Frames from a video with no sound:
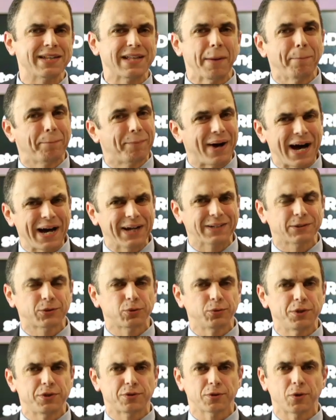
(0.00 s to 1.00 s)
a pact
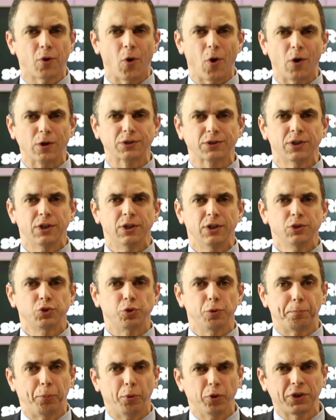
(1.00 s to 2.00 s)
with God
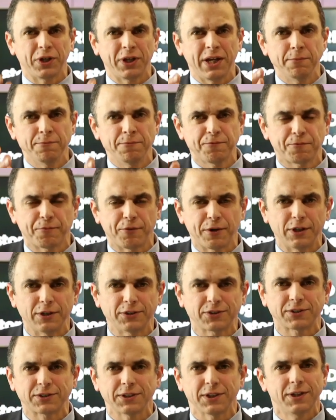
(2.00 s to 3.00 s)
to put Him
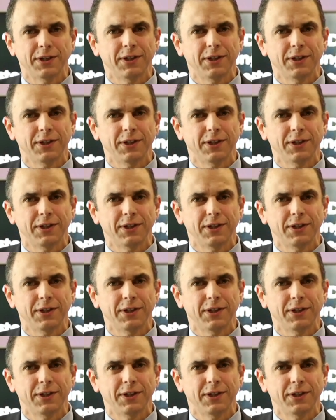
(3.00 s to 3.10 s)
first